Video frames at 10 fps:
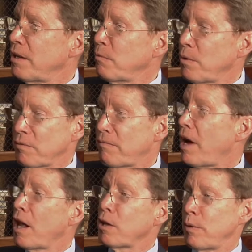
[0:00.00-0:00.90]
that was
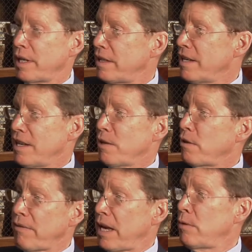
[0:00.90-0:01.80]
following
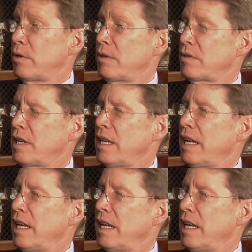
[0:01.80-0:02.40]
the founders